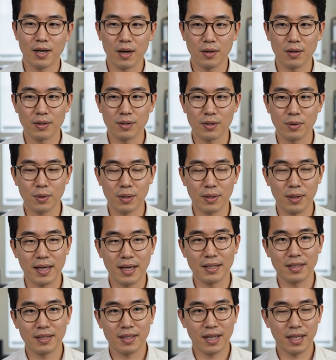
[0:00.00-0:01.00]
also what
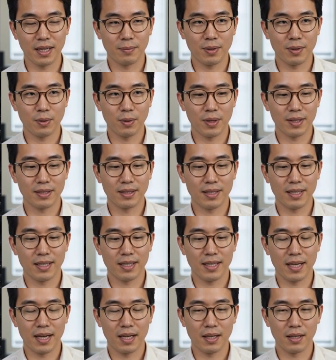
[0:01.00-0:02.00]
let
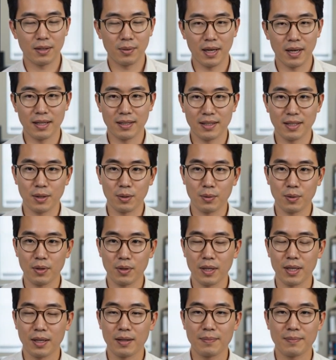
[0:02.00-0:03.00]
JWST characterize the
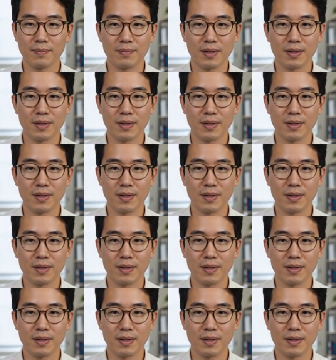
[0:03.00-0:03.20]
aurora,